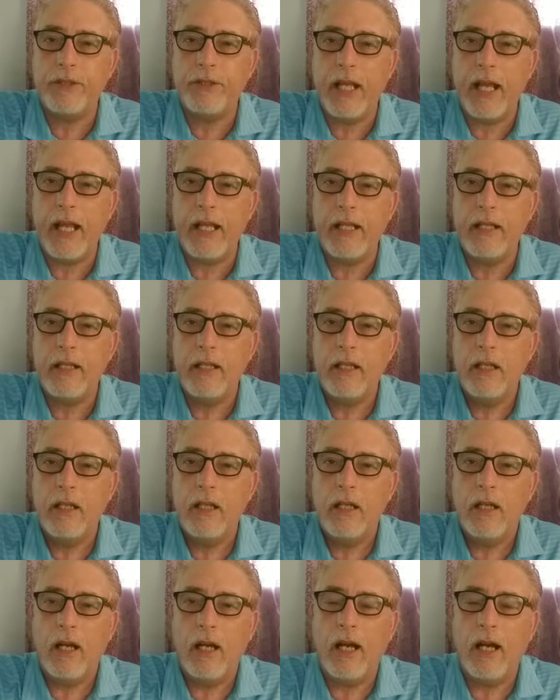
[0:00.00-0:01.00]
day.
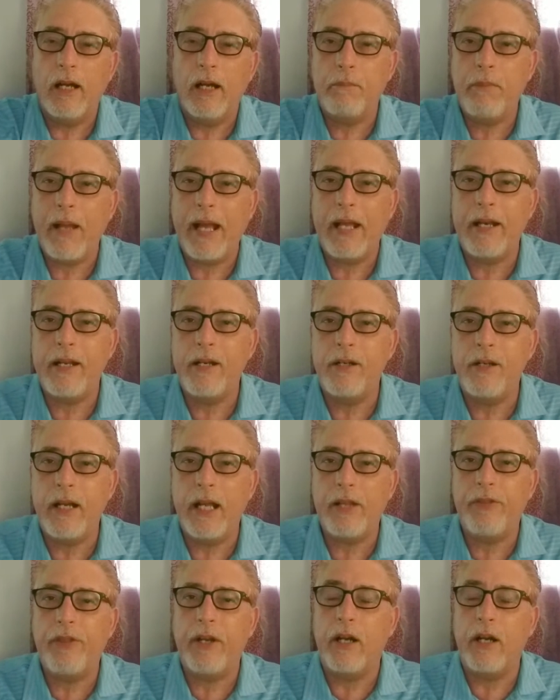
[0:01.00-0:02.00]
Bad
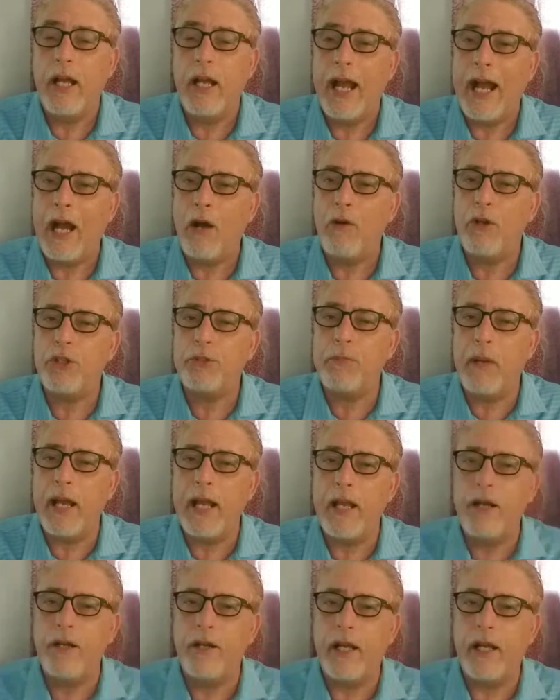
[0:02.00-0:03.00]
internet there. How is my
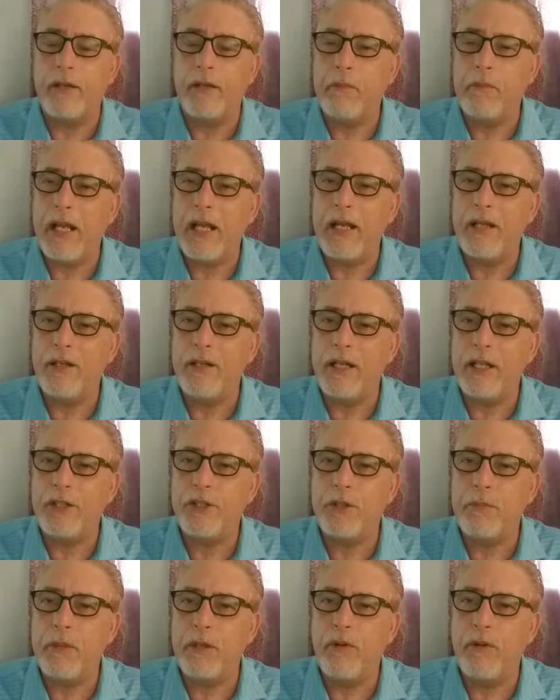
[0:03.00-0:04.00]
internet? My internet
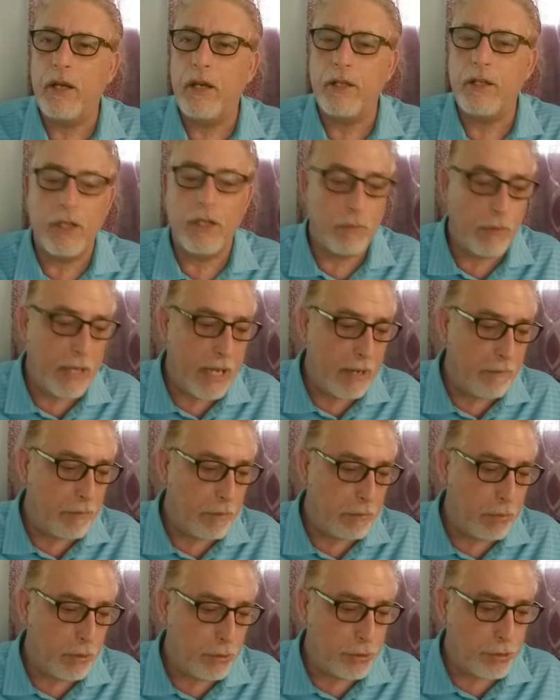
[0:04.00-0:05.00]
should be running good. We have the
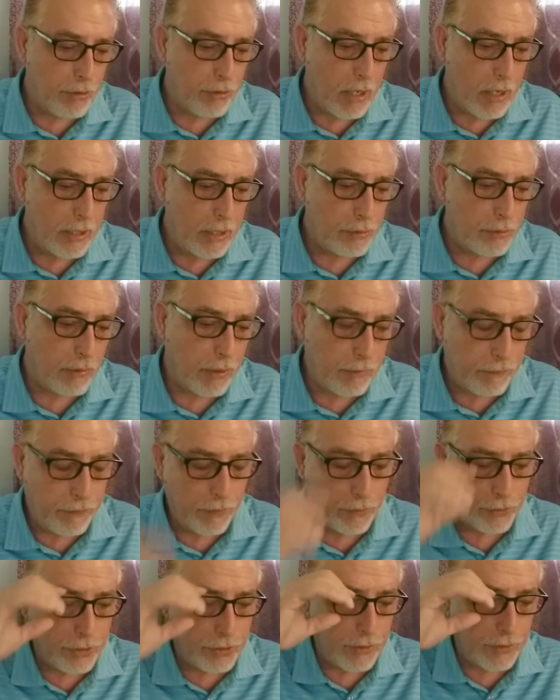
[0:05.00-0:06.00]
booster on. It's running
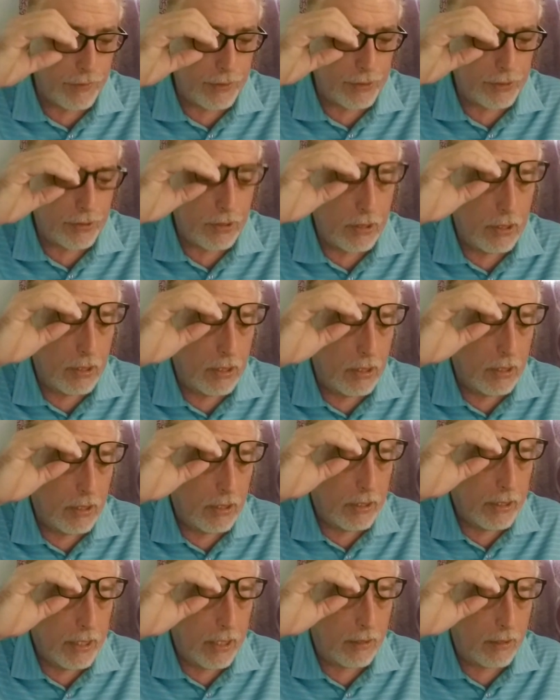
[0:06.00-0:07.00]
full service.
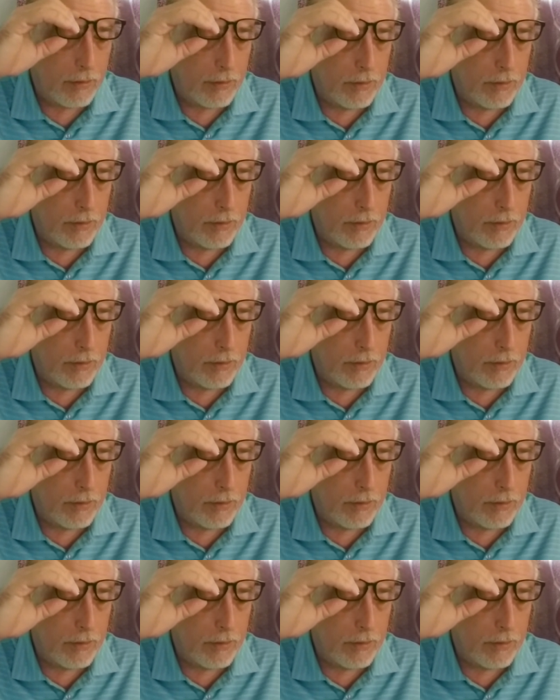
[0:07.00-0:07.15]
Yeah.